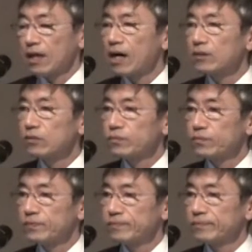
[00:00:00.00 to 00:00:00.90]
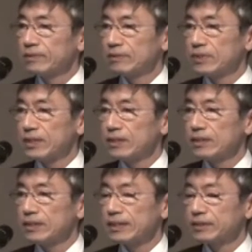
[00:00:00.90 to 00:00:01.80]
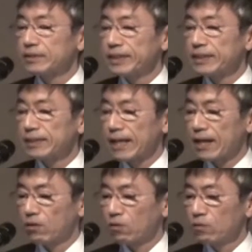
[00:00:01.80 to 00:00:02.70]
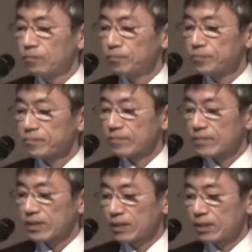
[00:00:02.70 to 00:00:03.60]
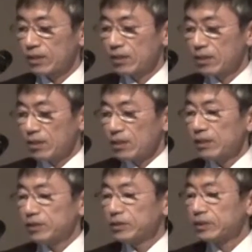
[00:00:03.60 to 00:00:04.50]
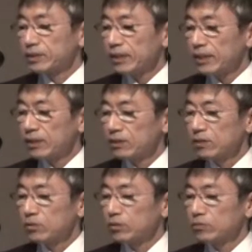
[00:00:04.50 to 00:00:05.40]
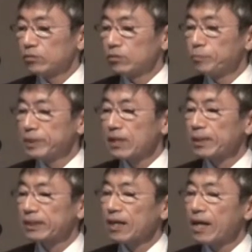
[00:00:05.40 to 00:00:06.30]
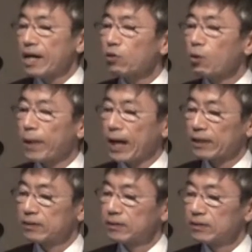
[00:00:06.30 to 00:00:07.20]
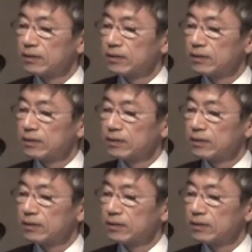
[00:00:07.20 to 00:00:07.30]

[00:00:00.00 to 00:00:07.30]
And 50 years later now, it is changed to Minamata Eco Park.